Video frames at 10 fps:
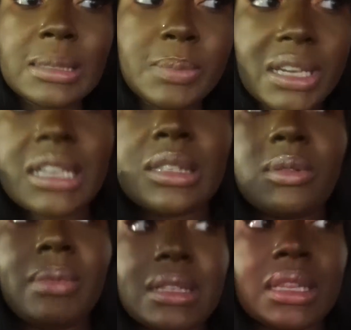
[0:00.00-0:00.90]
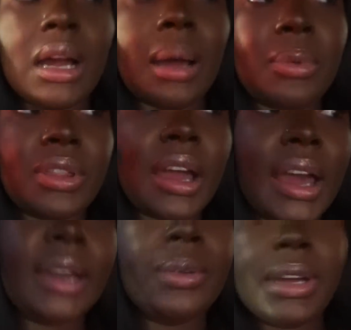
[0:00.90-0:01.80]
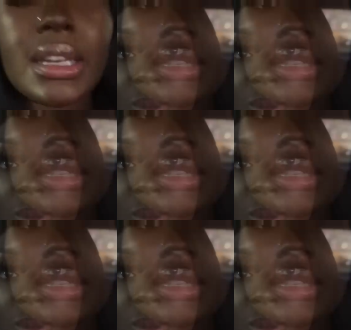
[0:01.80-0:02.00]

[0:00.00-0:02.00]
because we're about to hop on the highway.